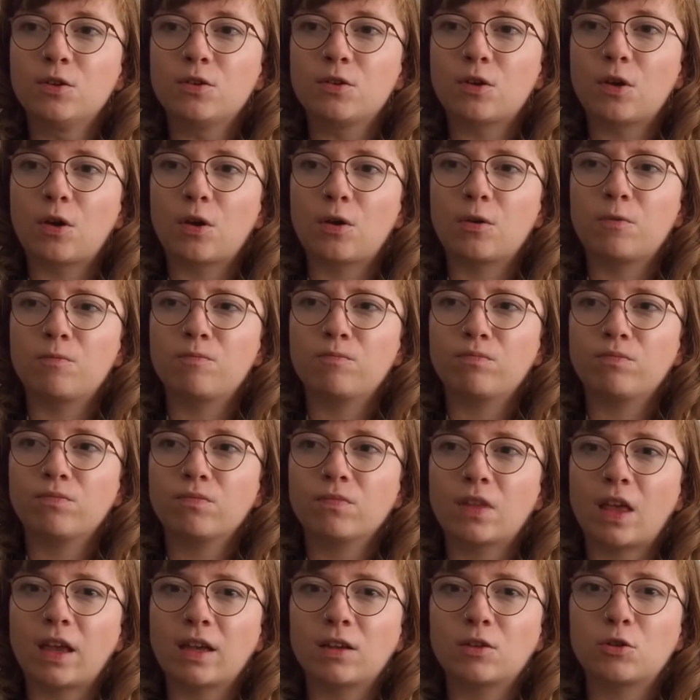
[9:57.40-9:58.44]
you know,
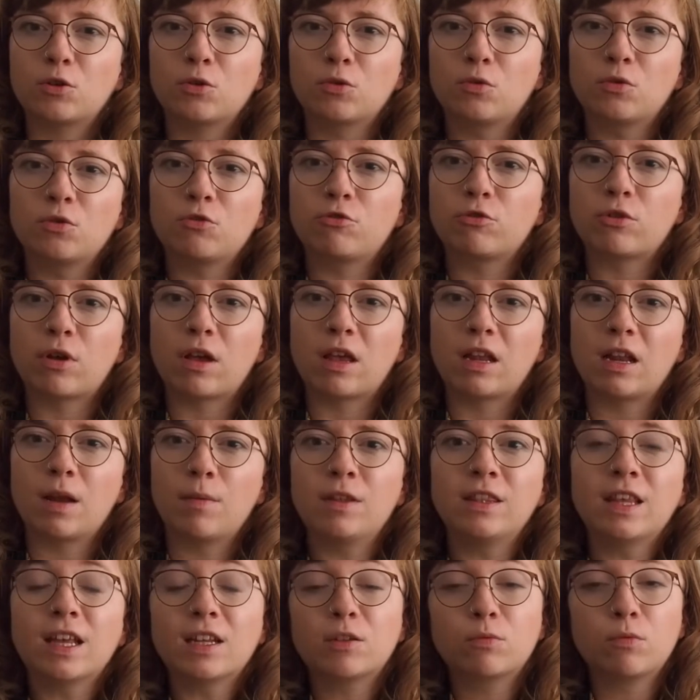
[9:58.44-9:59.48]
like
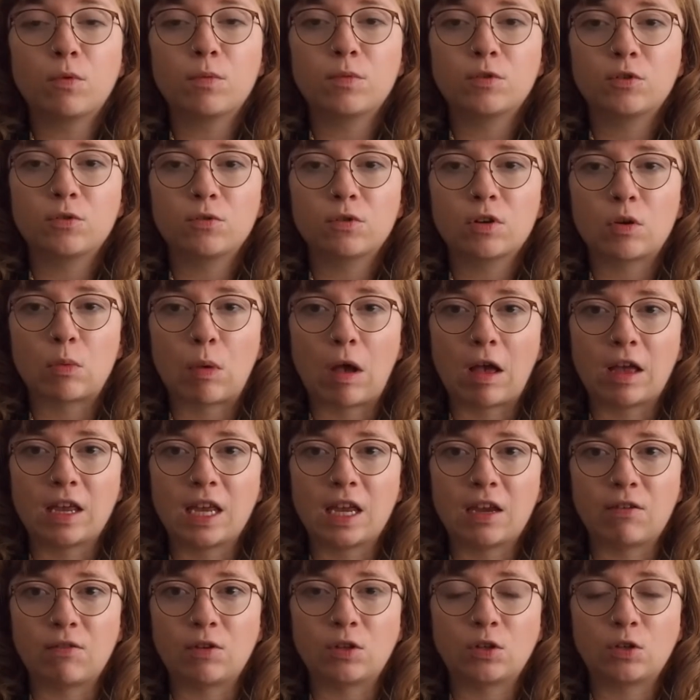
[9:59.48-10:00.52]
children. I mean, that's what we're talking
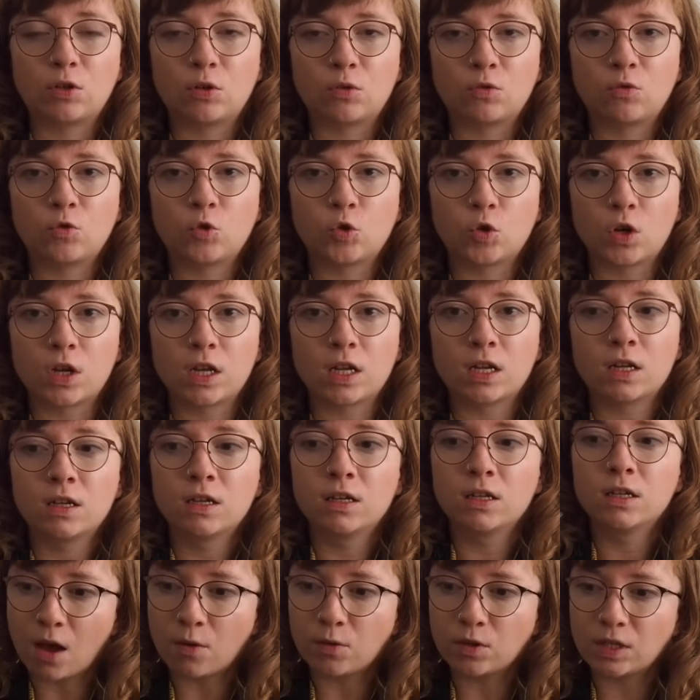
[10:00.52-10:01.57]
about here, is
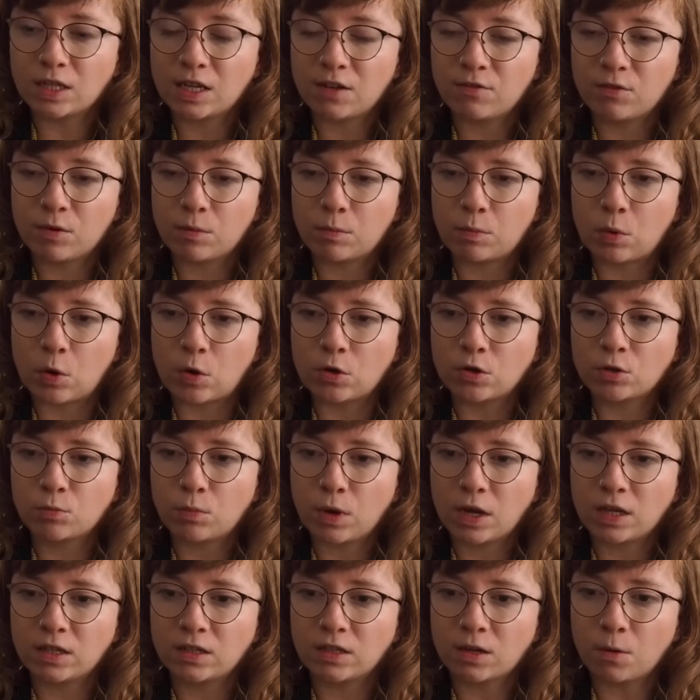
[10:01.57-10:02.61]
children. Yeah, I was even
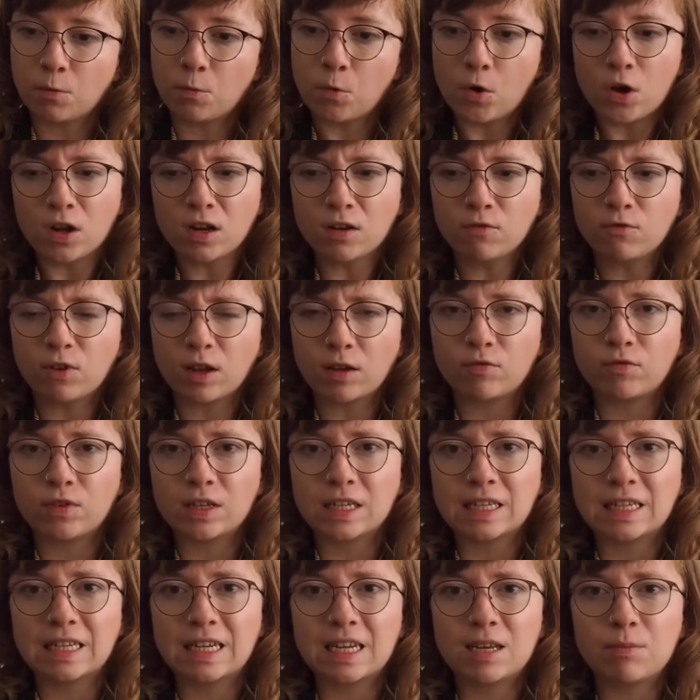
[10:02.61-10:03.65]
pushed by someone, like